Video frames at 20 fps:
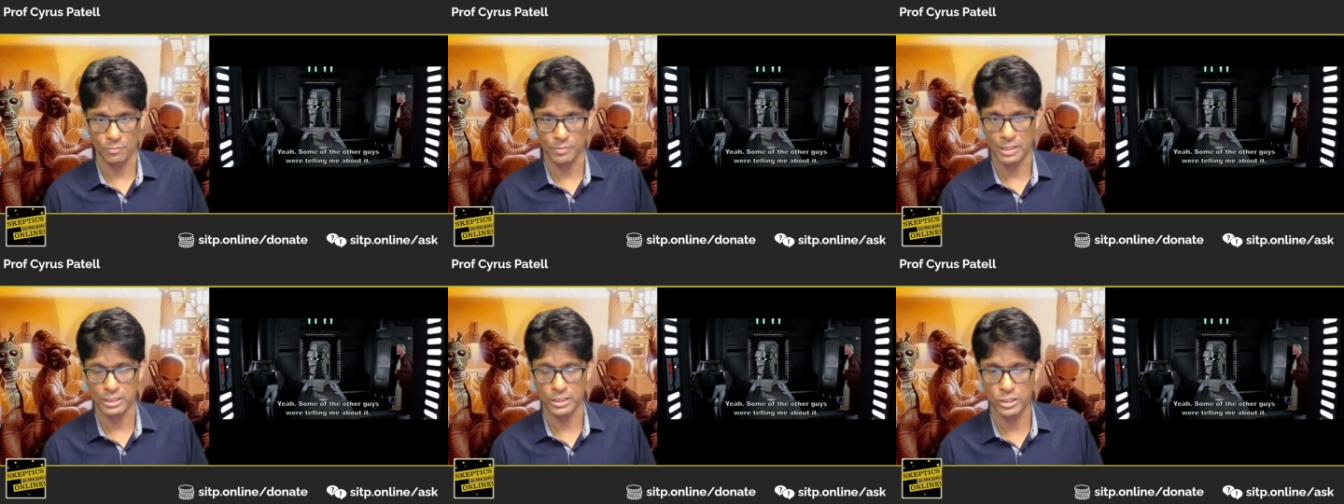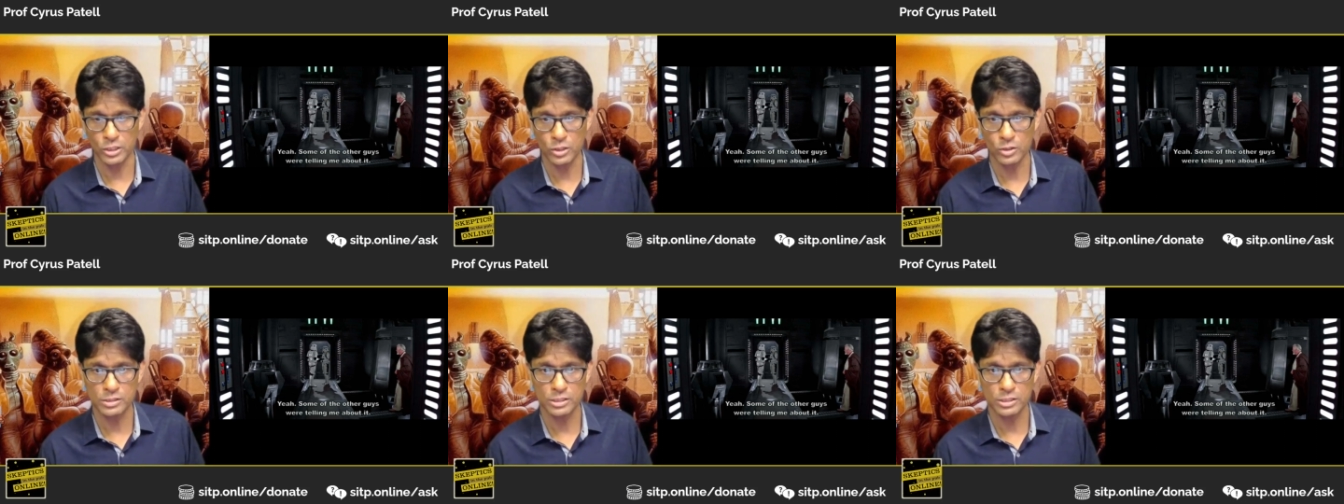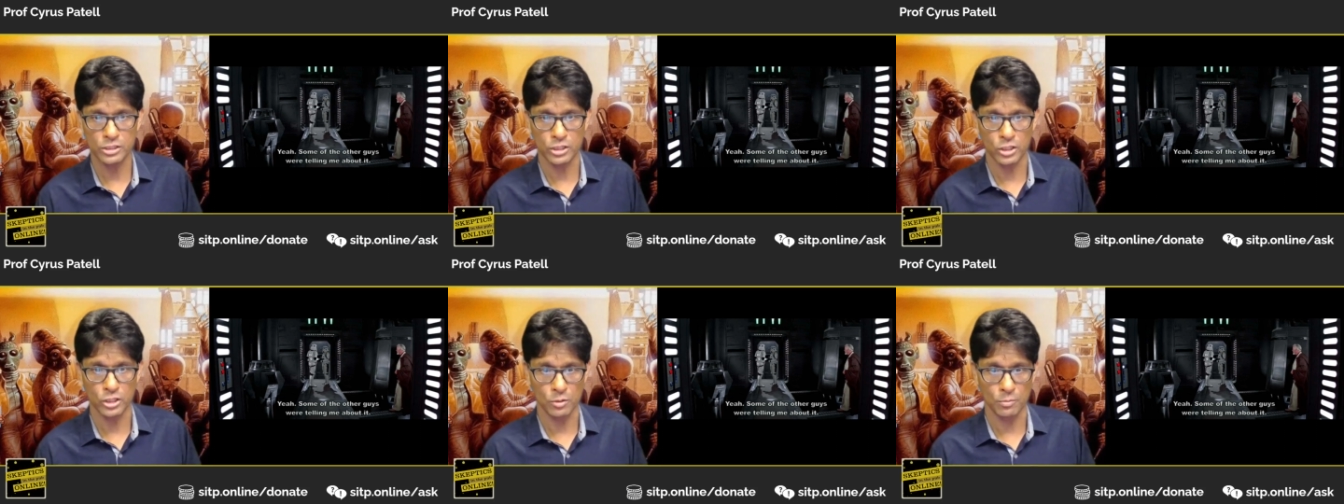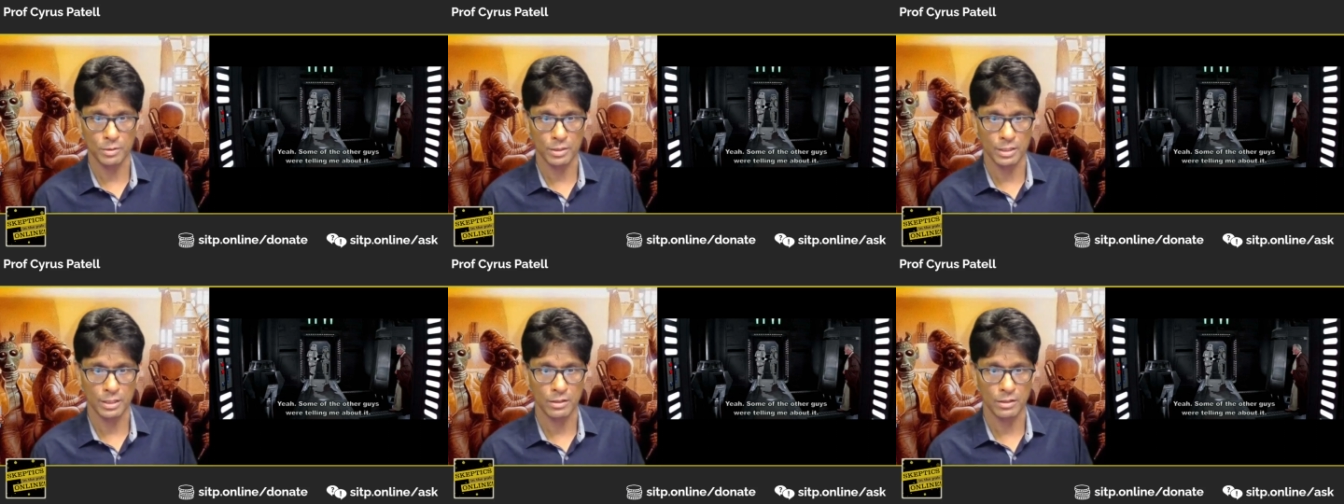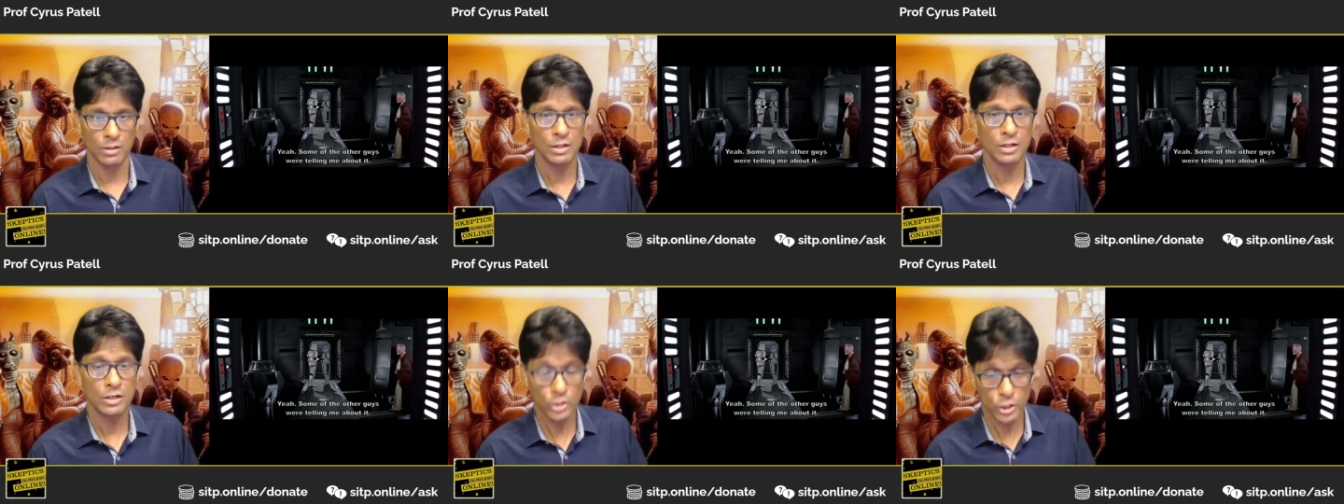that uses
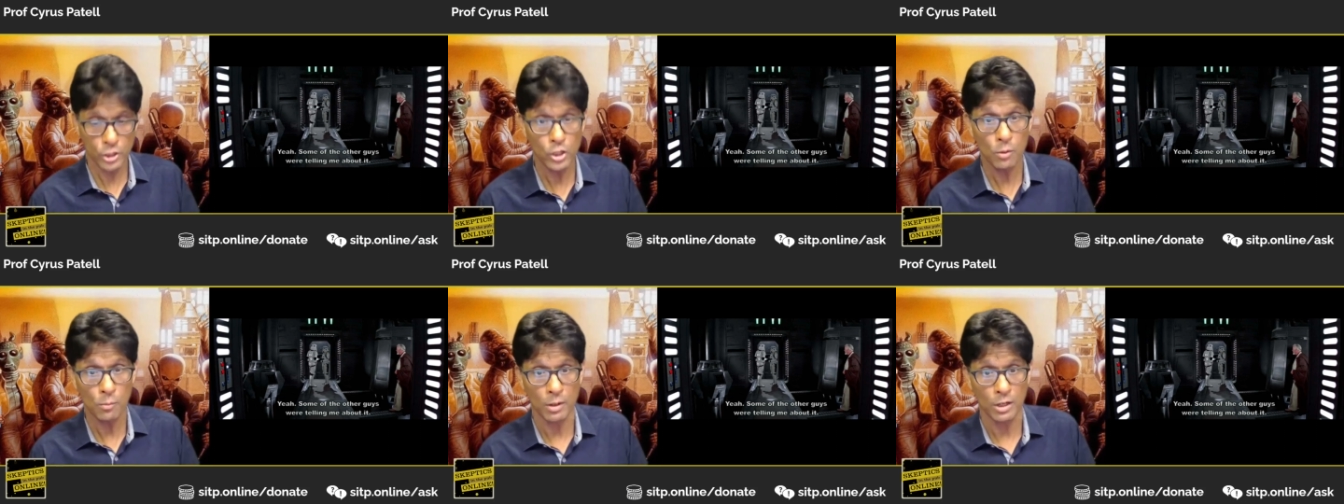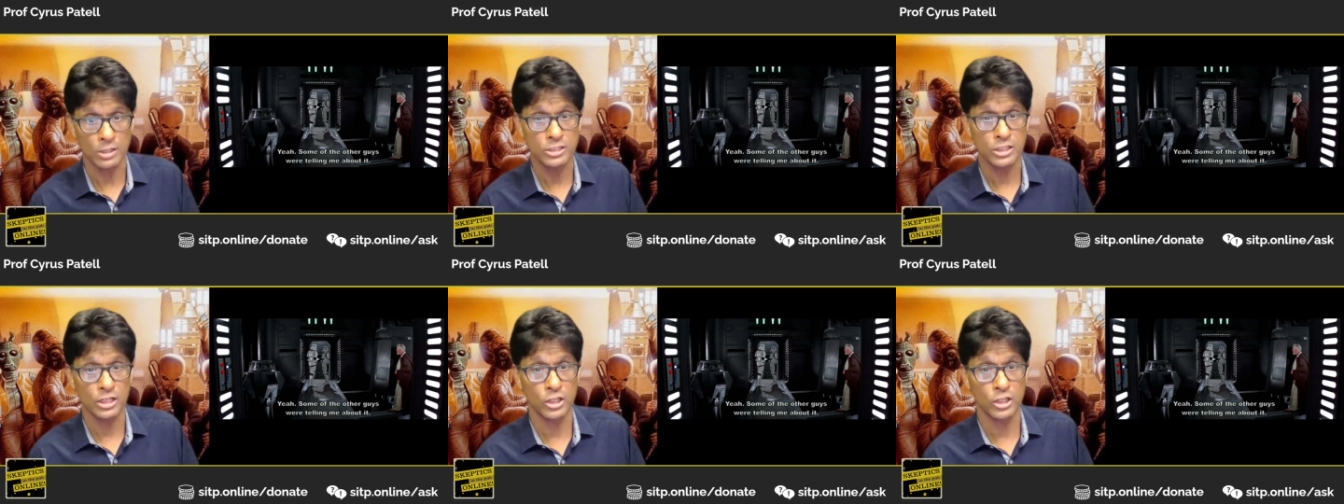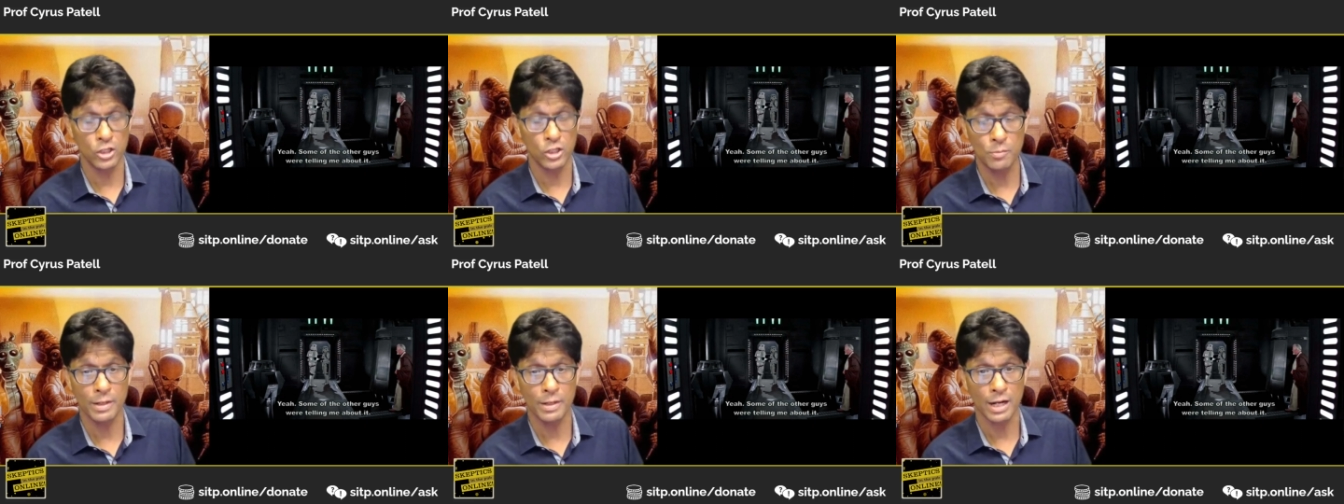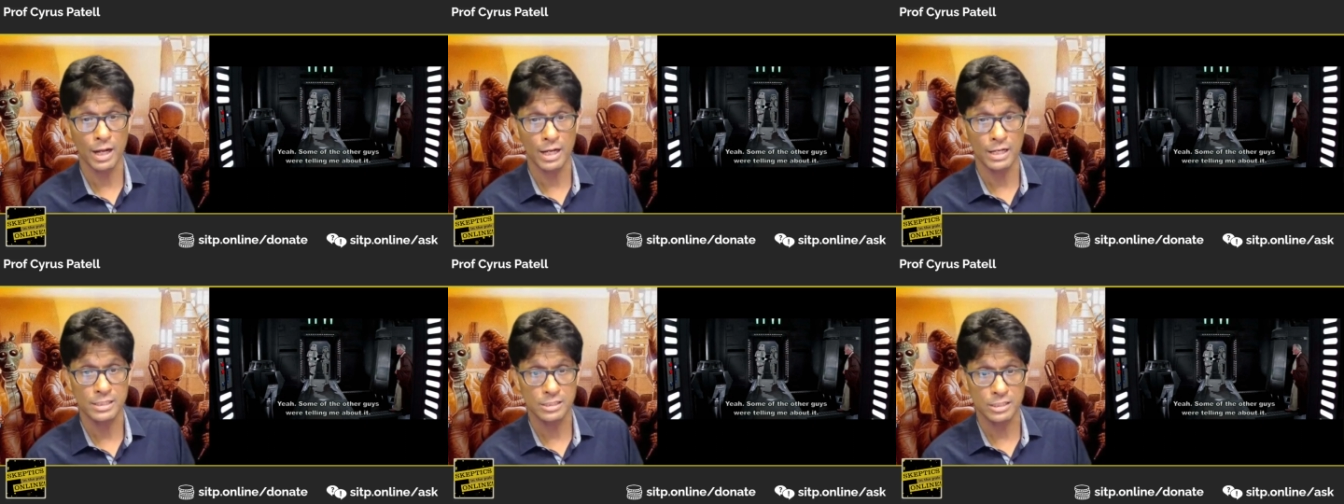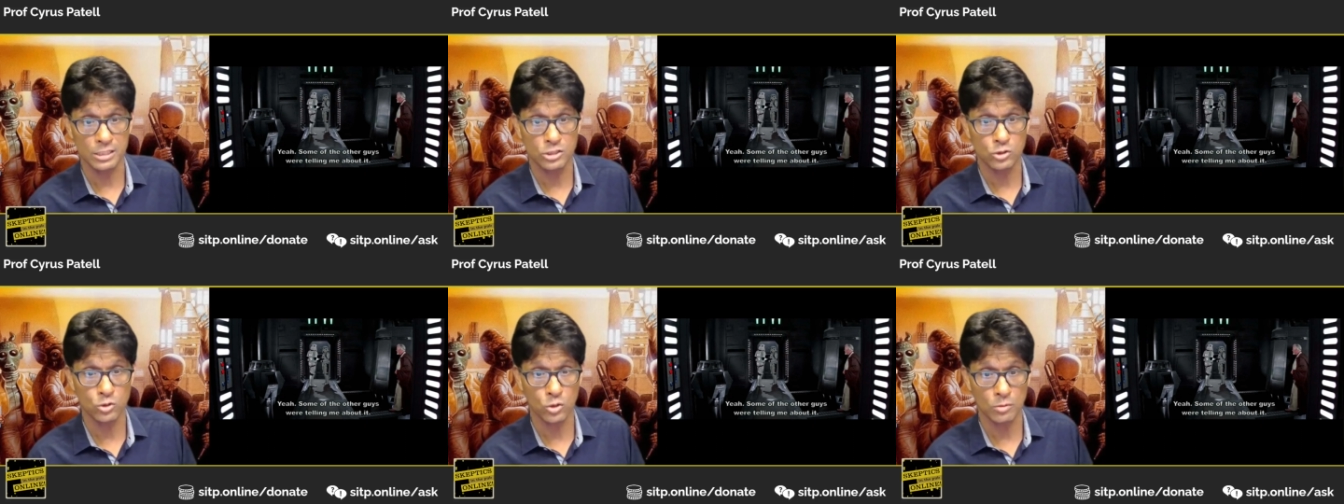humor to humanize the
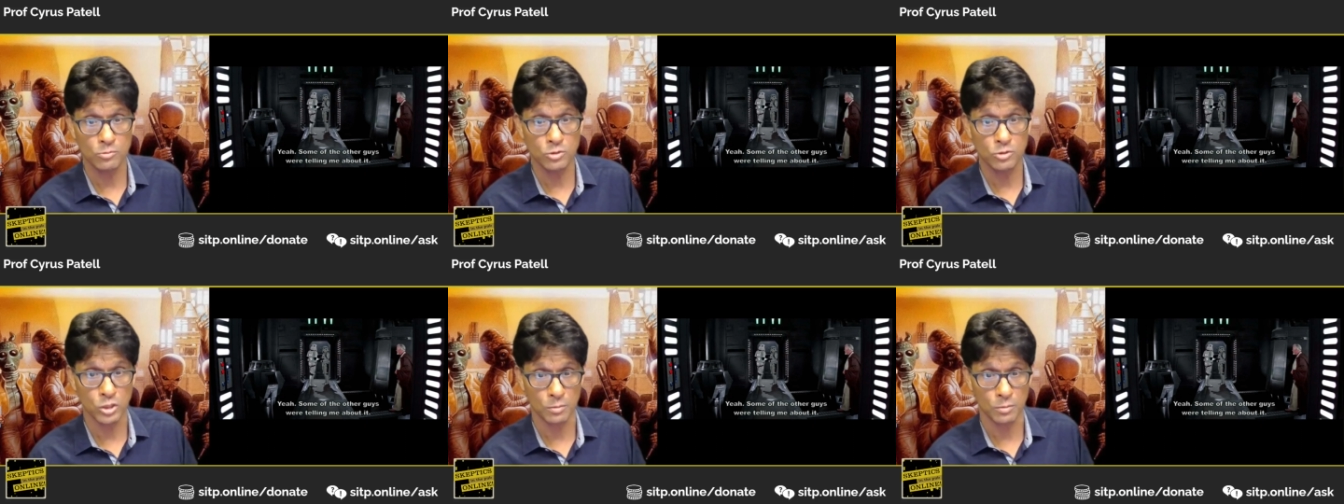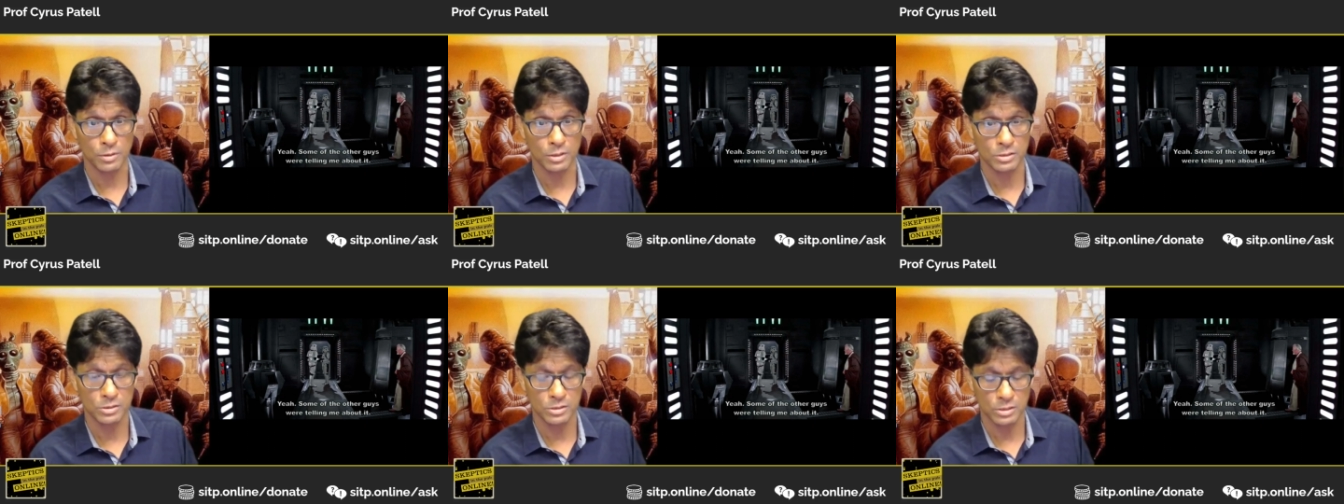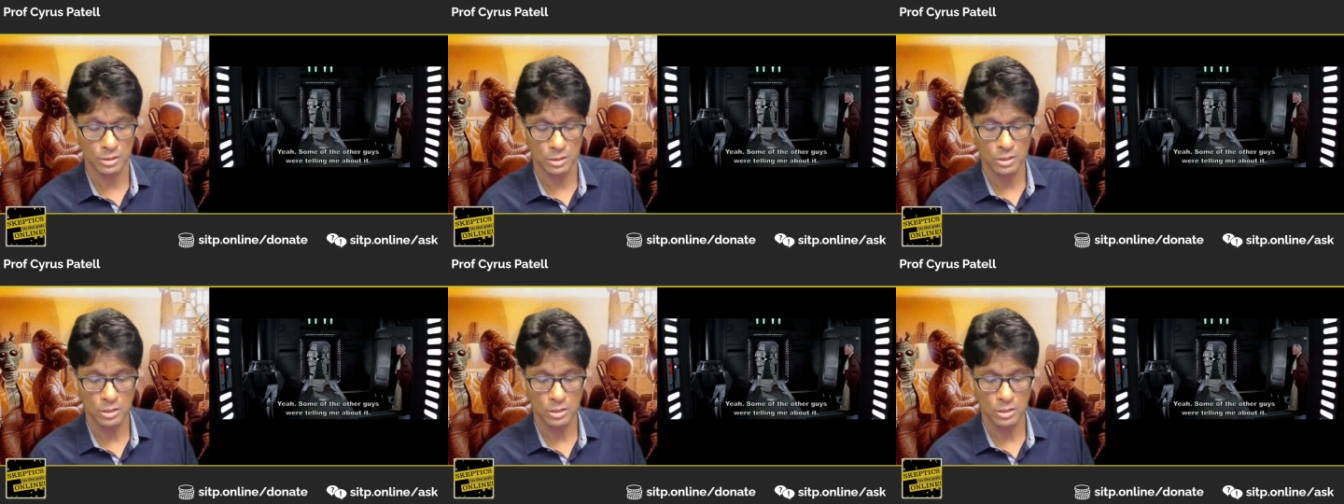stormtroopers.